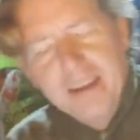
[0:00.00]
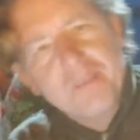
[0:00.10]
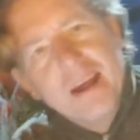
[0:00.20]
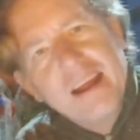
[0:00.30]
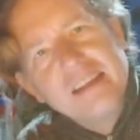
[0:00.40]
it,
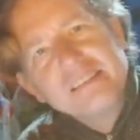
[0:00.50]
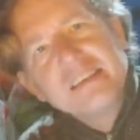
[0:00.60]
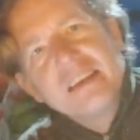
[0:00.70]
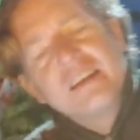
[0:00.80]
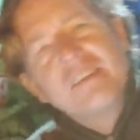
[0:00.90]
right?
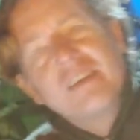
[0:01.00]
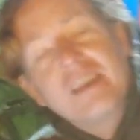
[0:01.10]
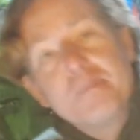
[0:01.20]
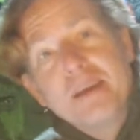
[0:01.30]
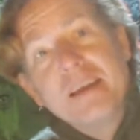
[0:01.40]
So
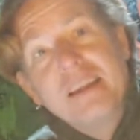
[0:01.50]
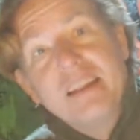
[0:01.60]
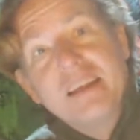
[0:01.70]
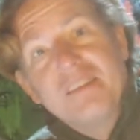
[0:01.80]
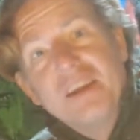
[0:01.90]
they're building
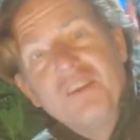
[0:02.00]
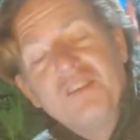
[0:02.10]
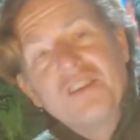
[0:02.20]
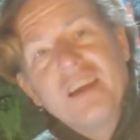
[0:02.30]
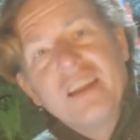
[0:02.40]
this new
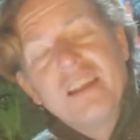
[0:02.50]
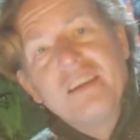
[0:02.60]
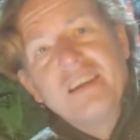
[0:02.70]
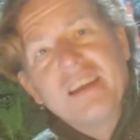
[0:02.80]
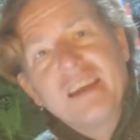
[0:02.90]
shit and they're
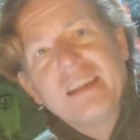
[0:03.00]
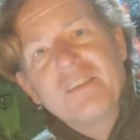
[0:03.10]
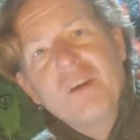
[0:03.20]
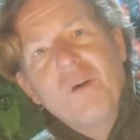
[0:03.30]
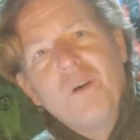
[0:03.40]
digging
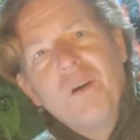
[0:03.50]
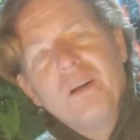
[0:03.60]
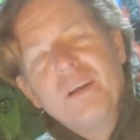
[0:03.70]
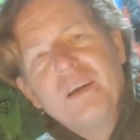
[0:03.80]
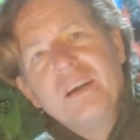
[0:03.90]
this
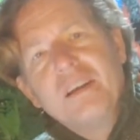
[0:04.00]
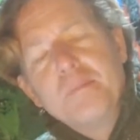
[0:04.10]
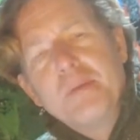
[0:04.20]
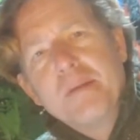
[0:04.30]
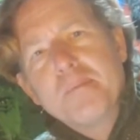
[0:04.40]
hole to
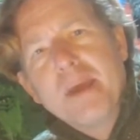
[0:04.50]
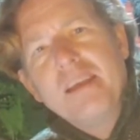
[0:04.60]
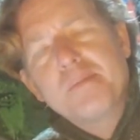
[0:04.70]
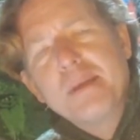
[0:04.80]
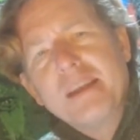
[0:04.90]
put a
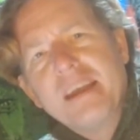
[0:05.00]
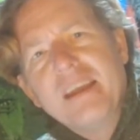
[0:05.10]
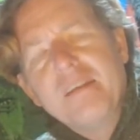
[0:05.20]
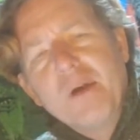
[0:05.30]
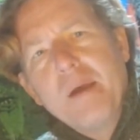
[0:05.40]
basement
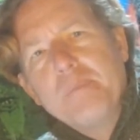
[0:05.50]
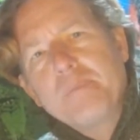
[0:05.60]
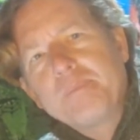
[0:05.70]
in, right?